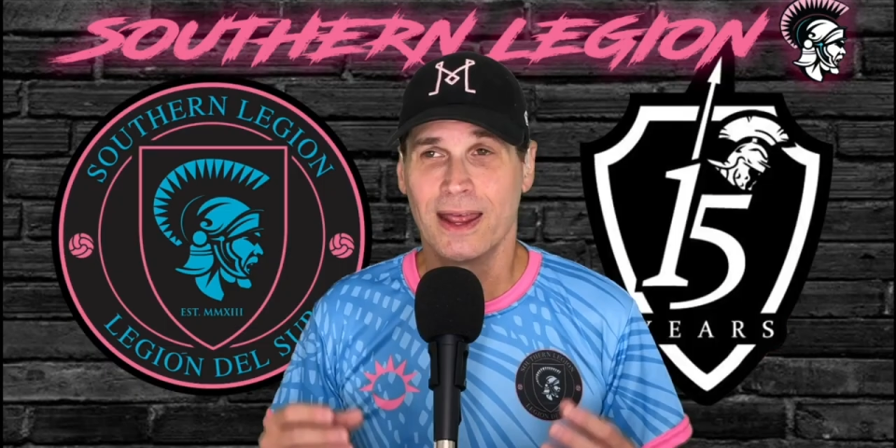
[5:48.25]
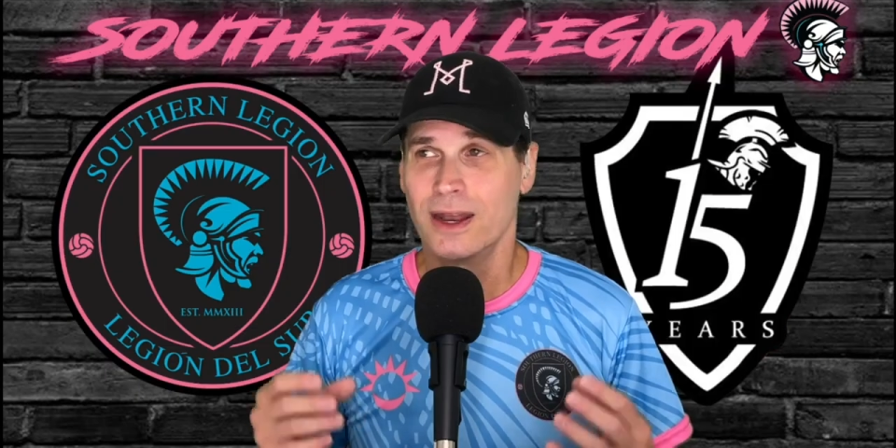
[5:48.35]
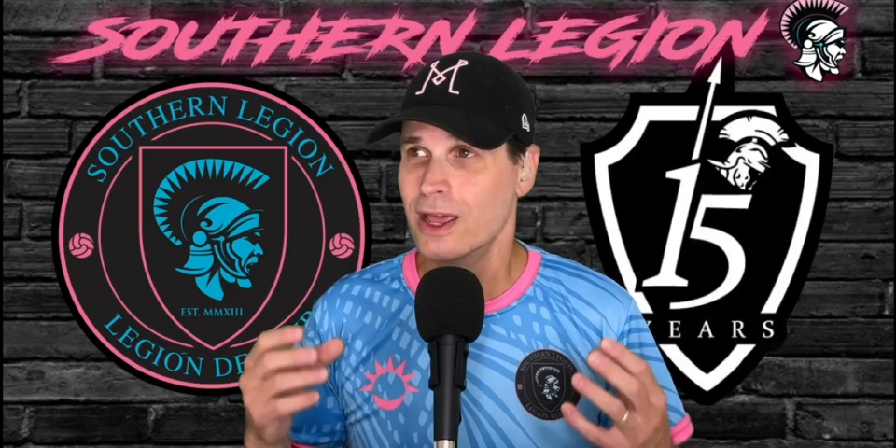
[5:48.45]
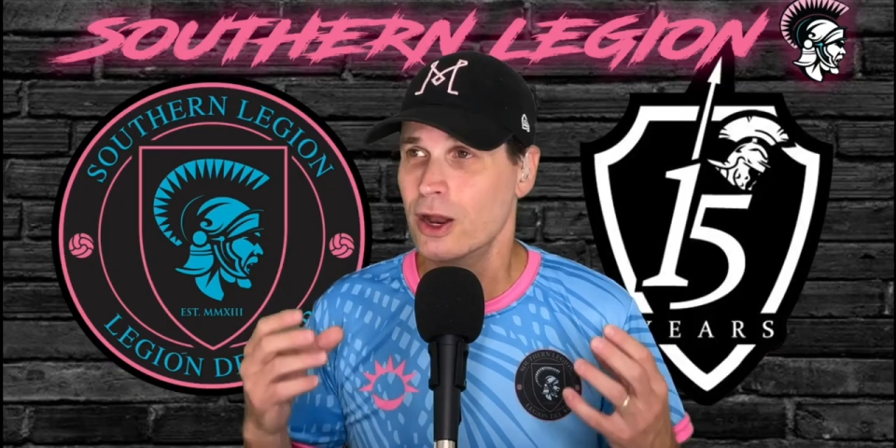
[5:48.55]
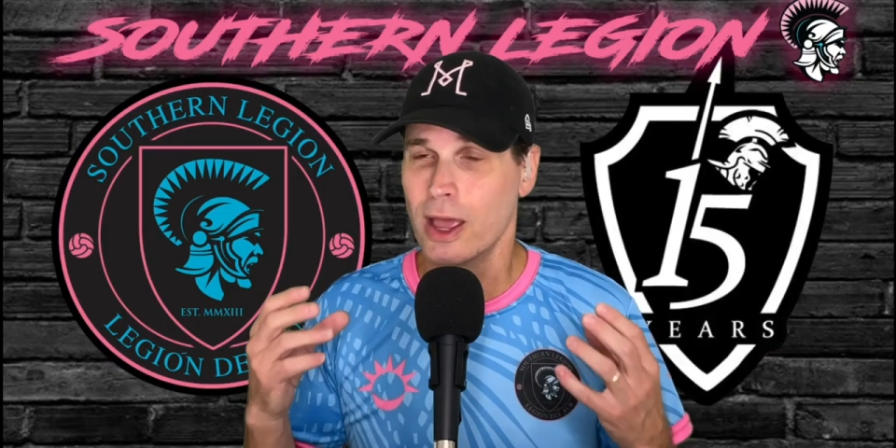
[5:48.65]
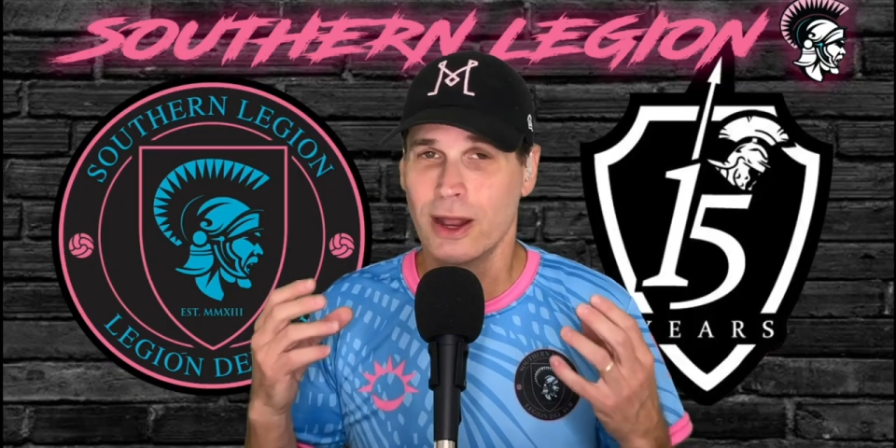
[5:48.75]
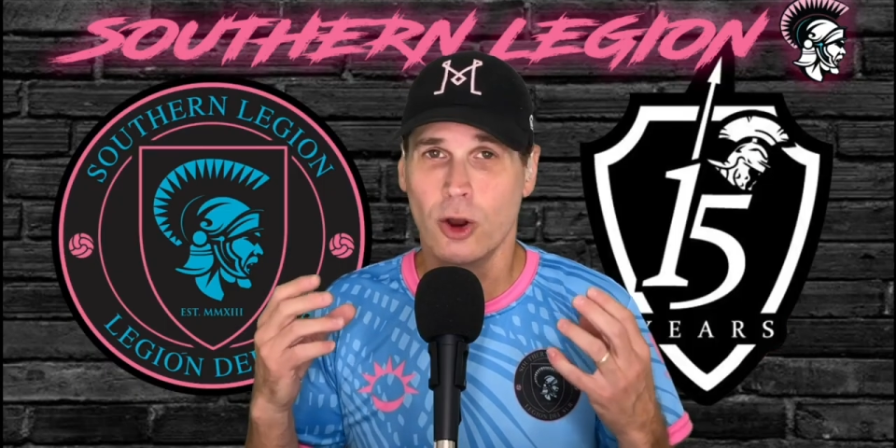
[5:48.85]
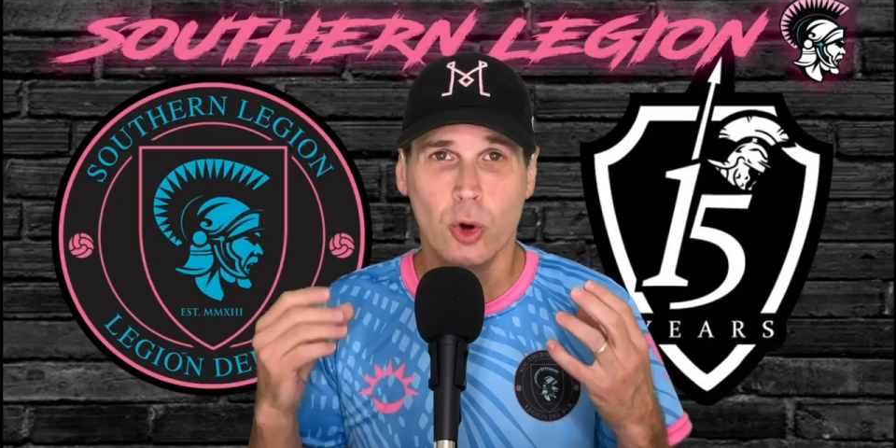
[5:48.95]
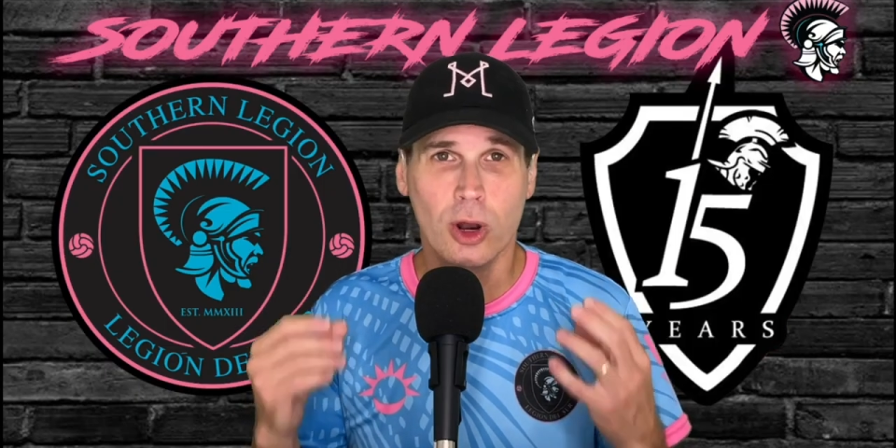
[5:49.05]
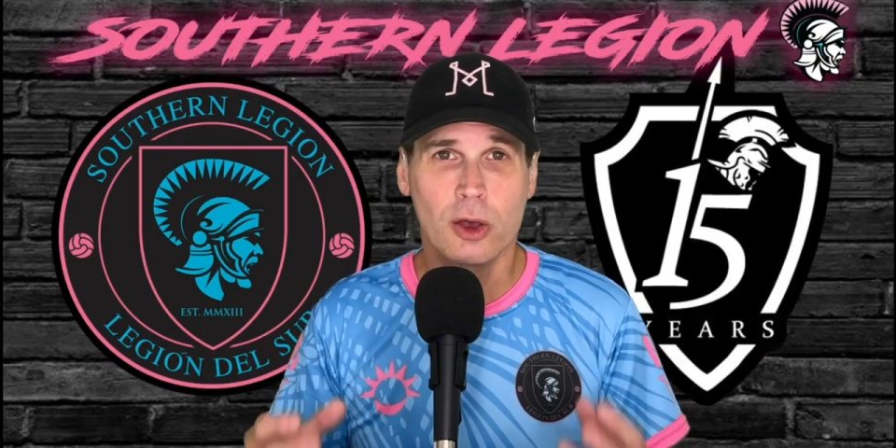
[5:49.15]
And
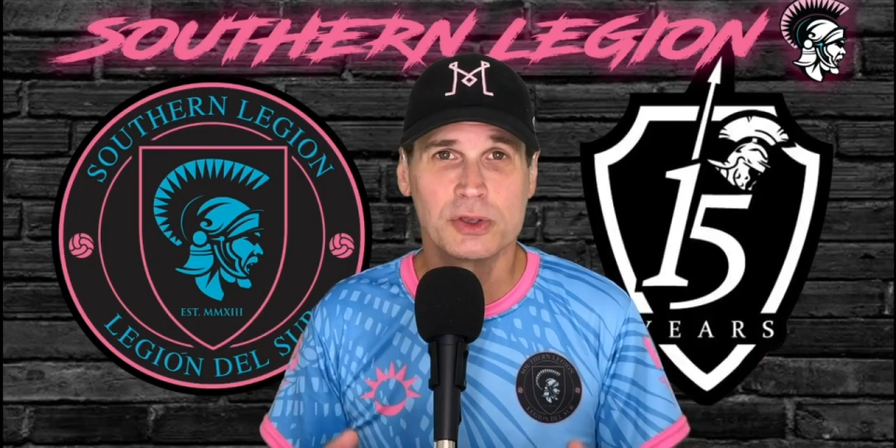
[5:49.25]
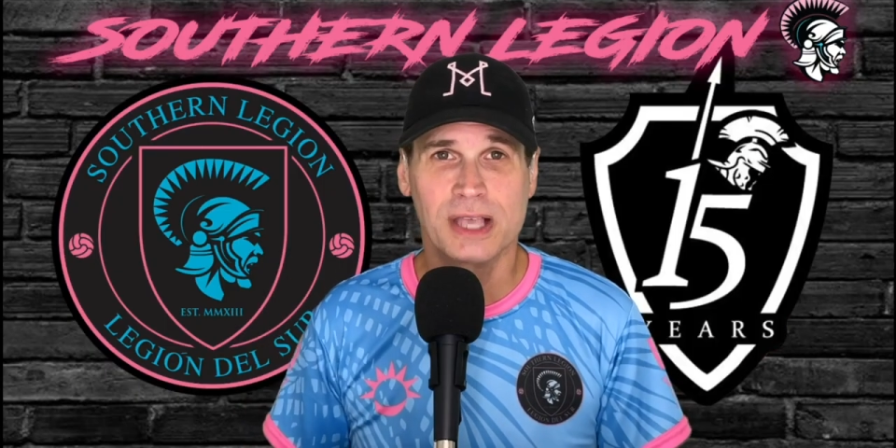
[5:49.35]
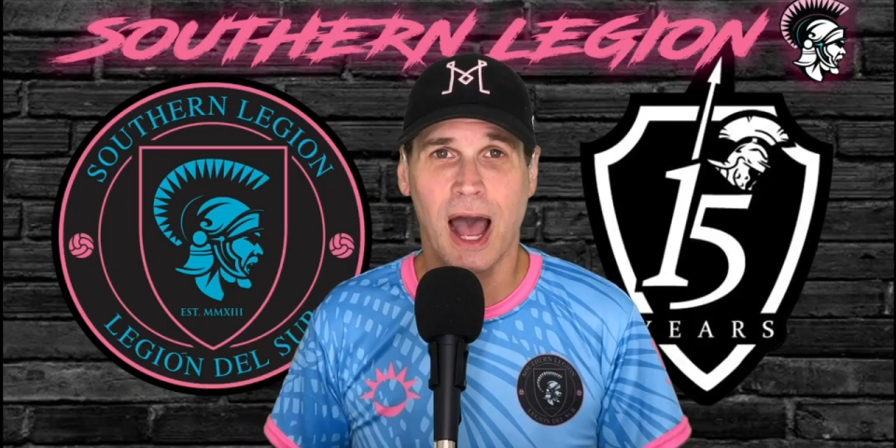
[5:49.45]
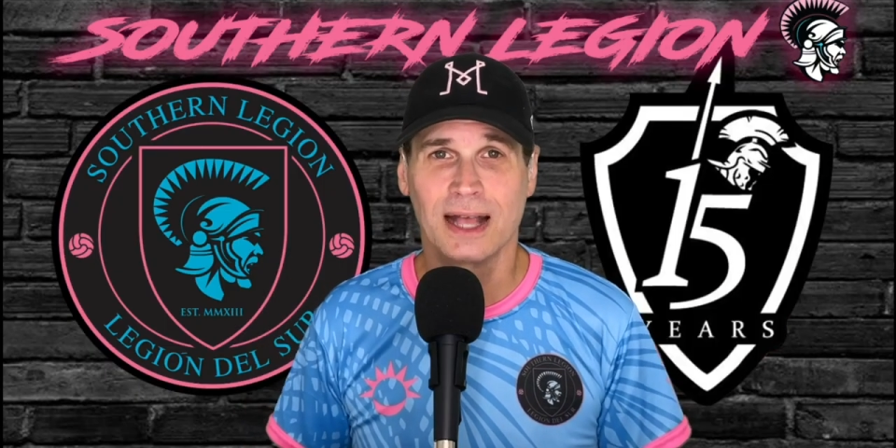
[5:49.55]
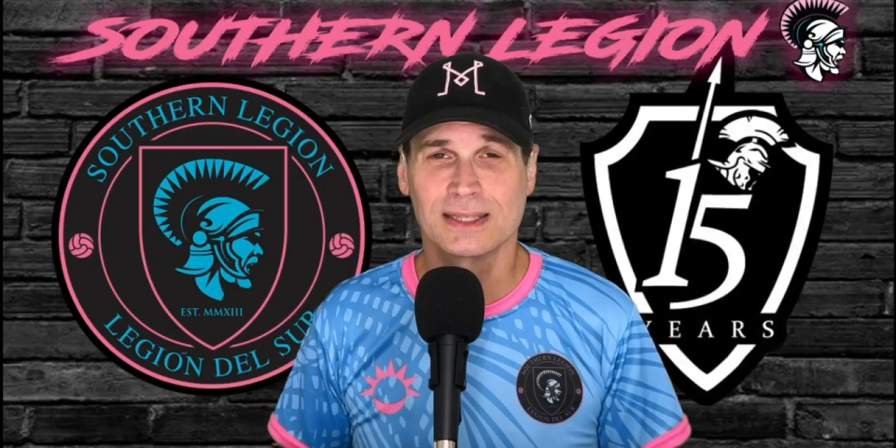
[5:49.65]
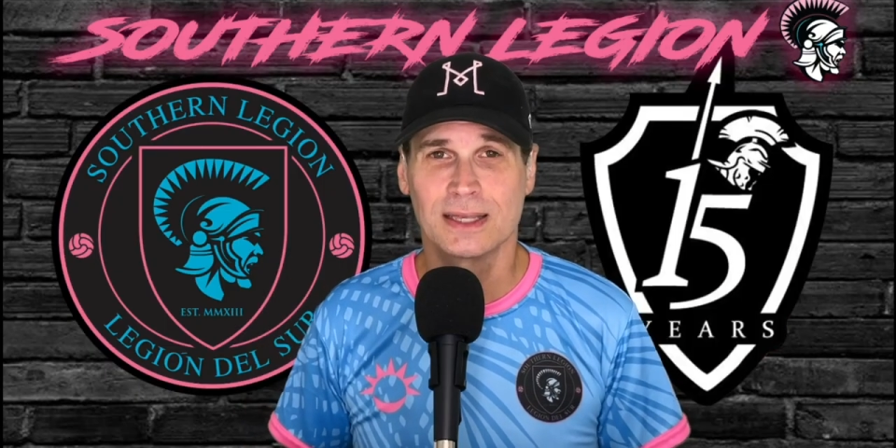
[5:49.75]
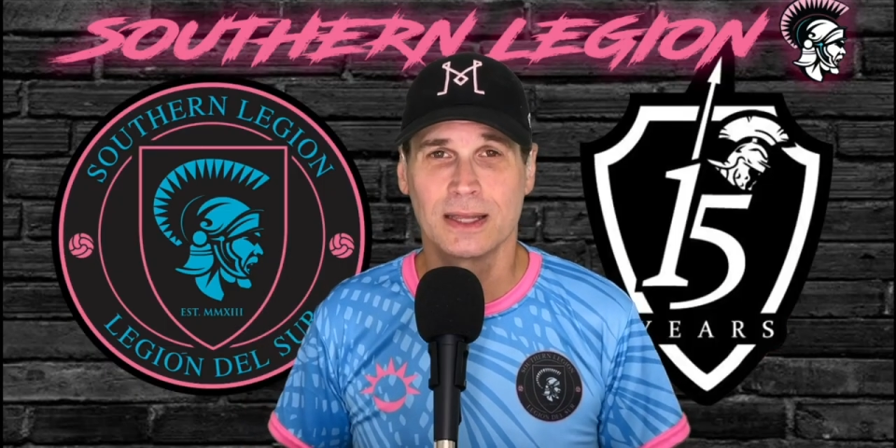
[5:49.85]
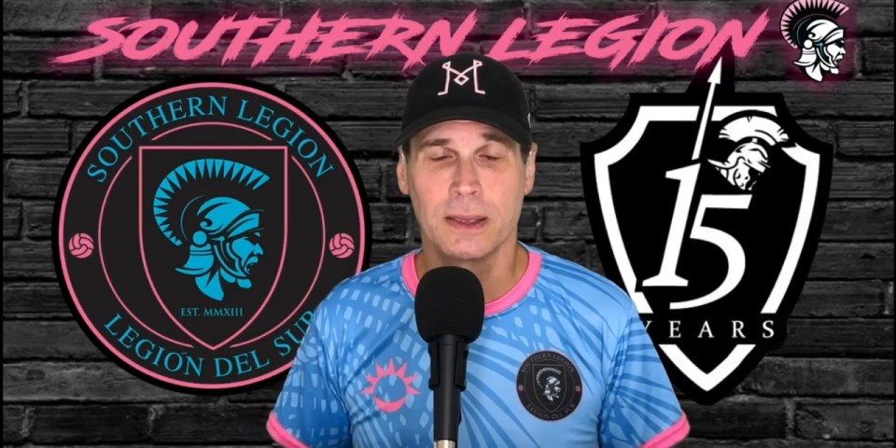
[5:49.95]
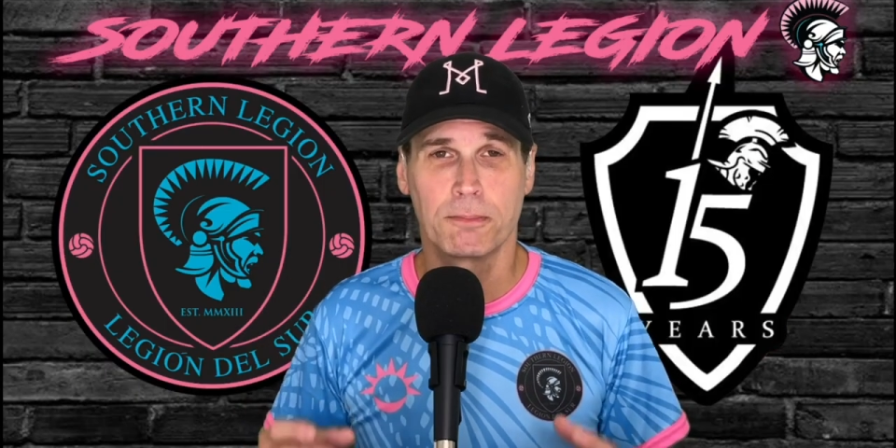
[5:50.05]
Julio's constantly